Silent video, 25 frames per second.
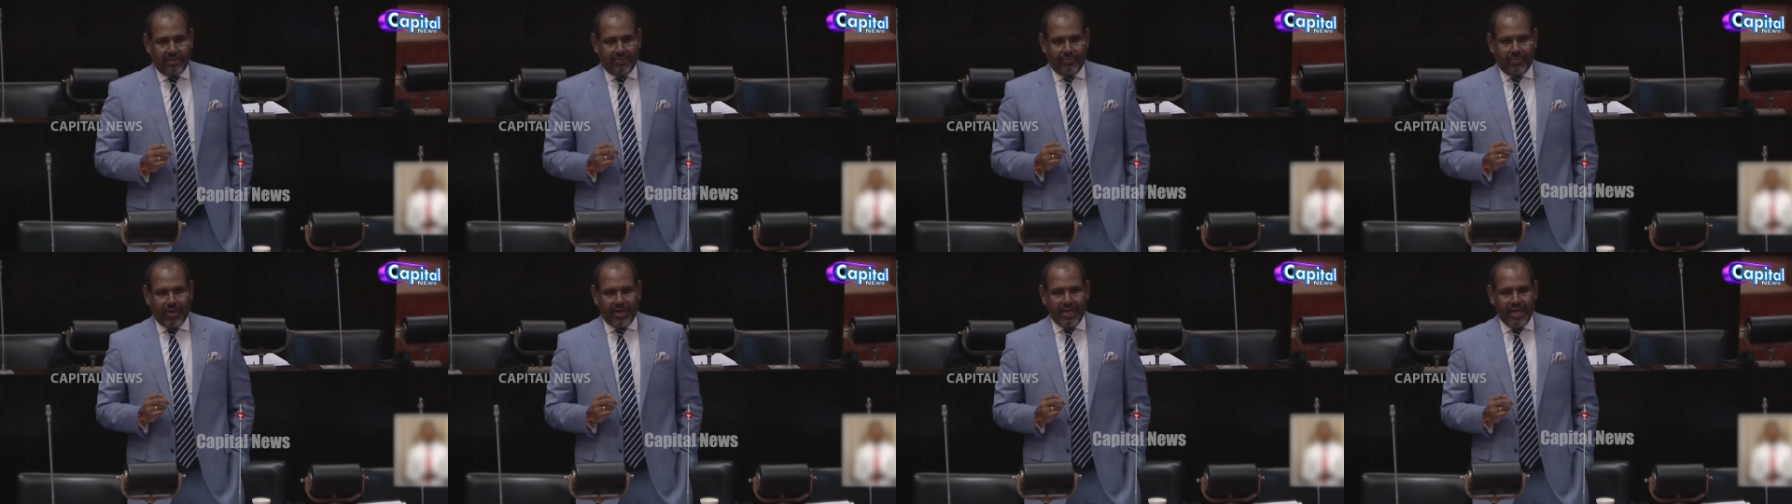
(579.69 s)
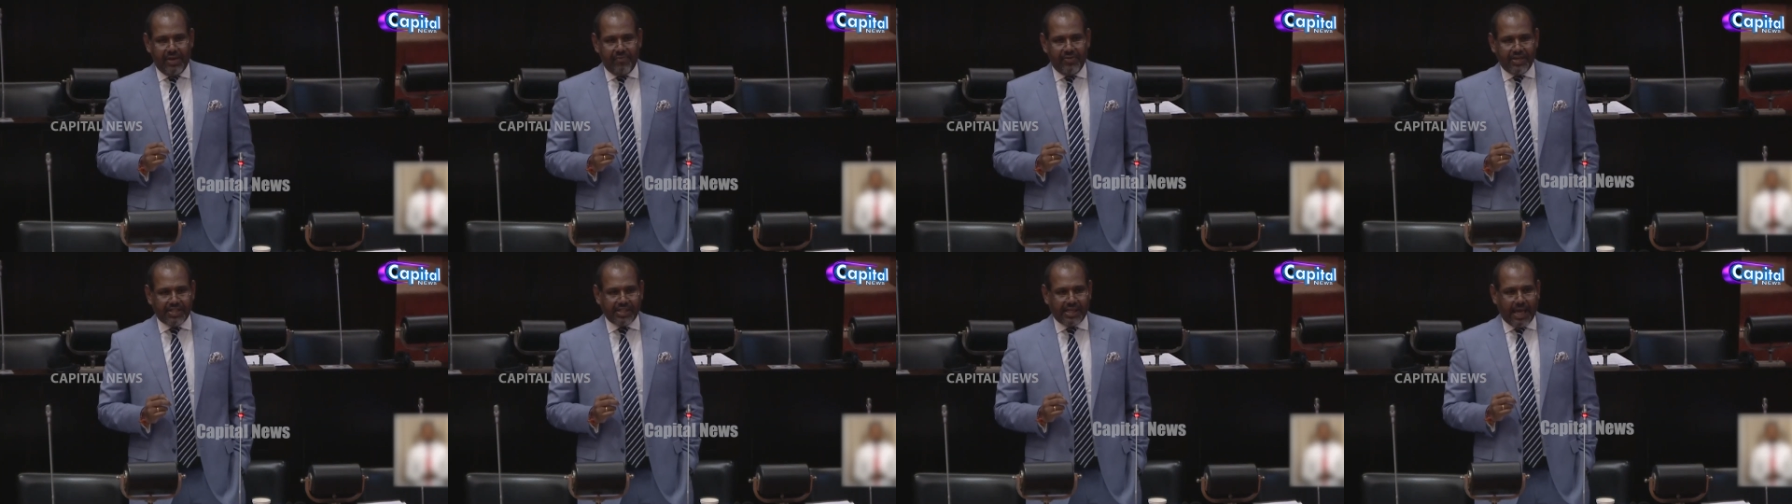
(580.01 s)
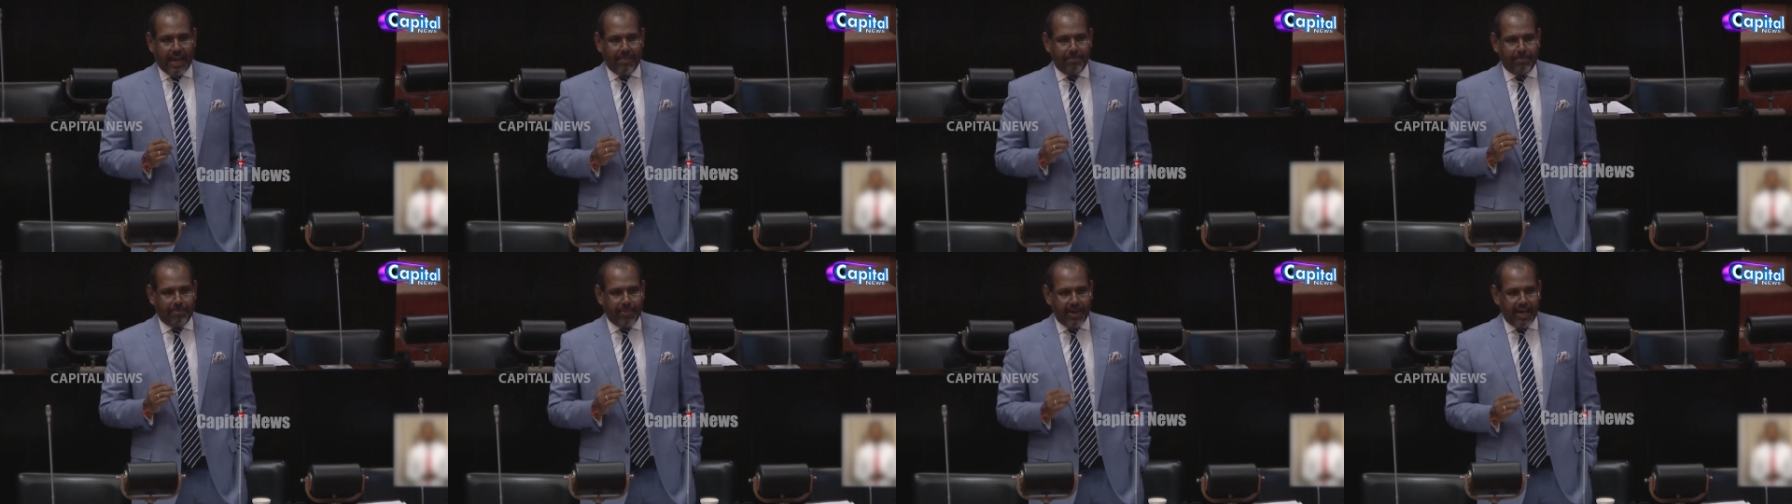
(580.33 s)
when he was
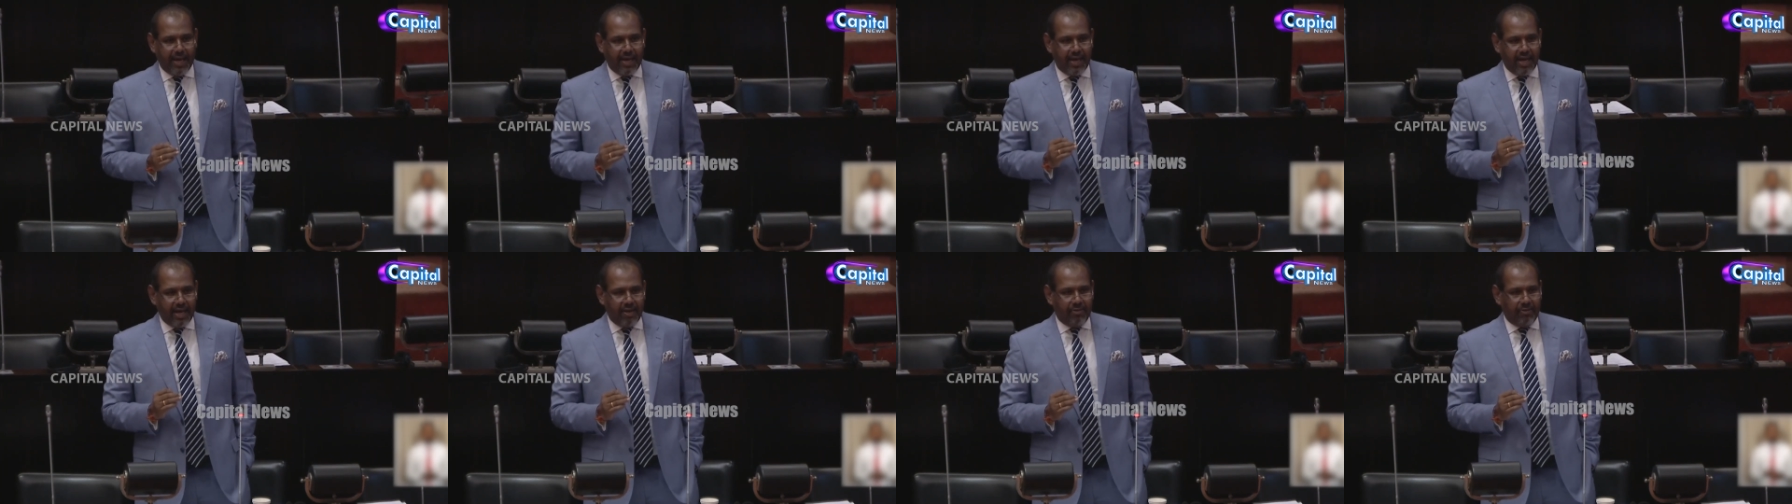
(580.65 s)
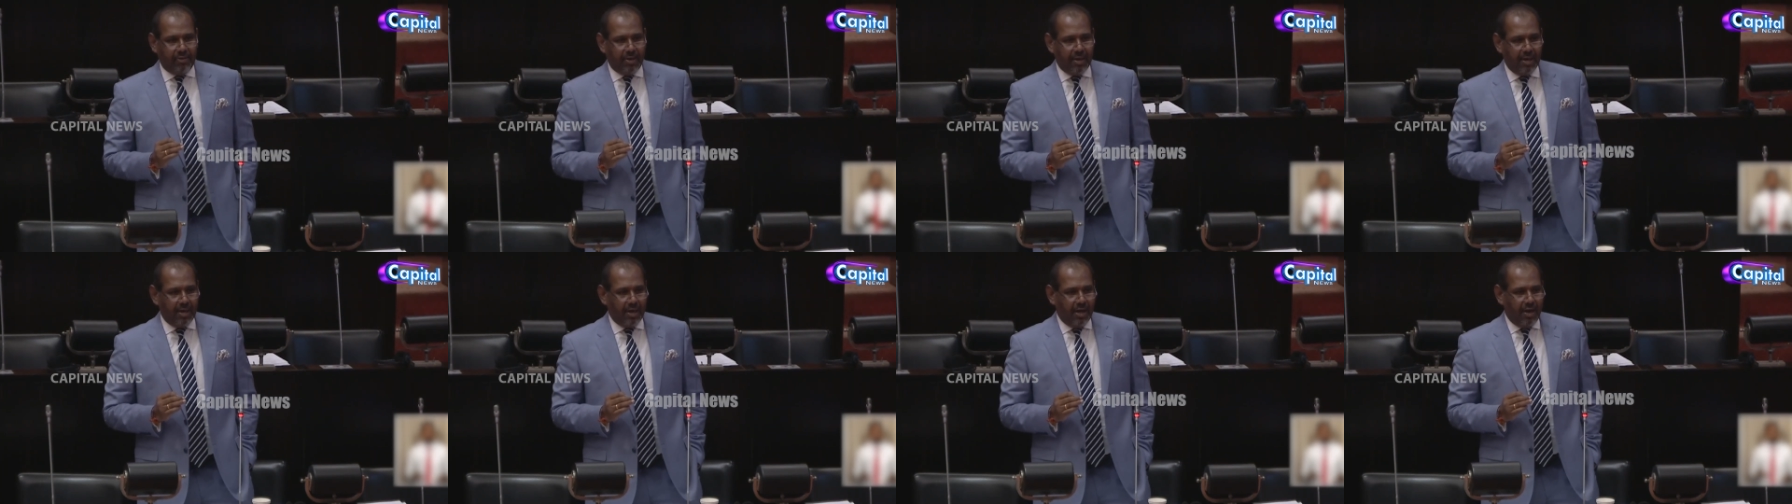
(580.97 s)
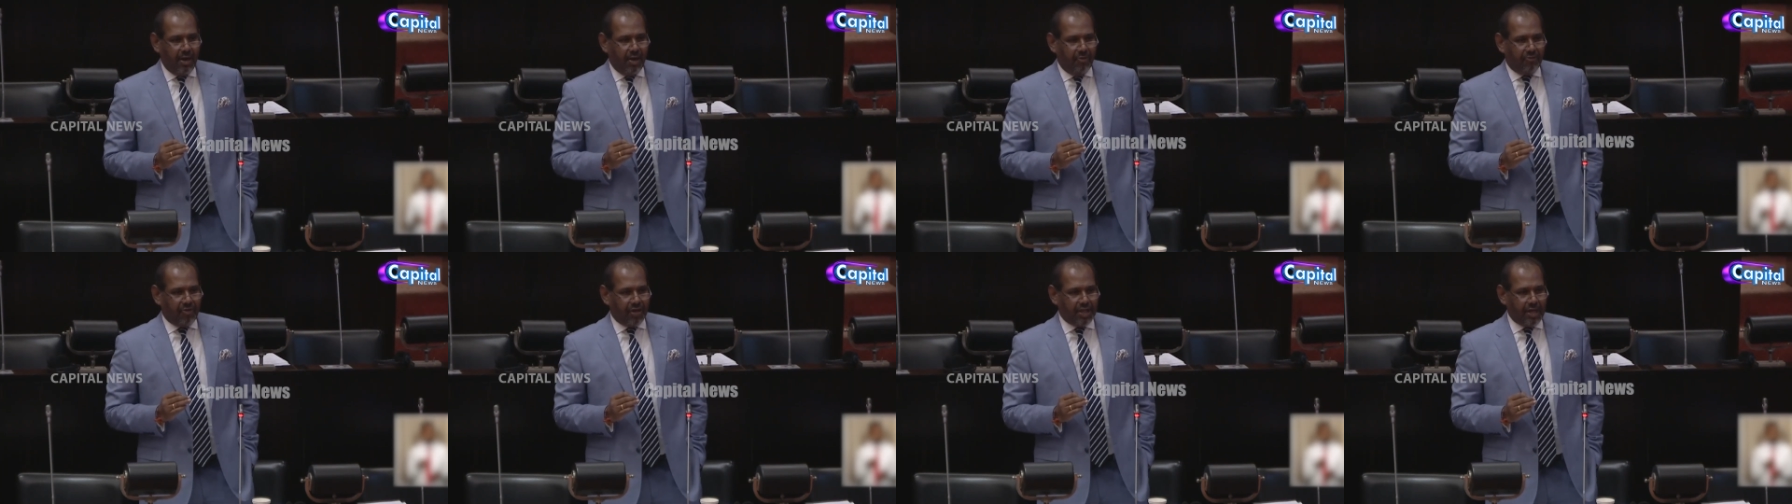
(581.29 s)
campaigning
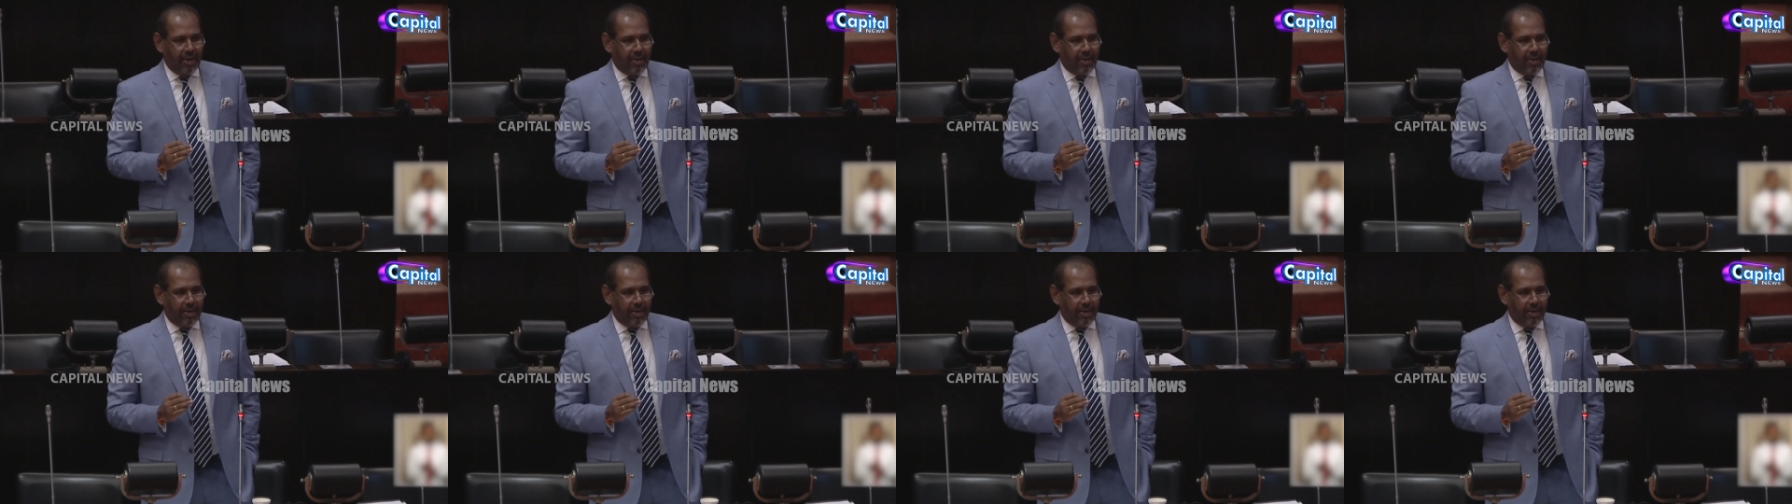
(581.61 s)
for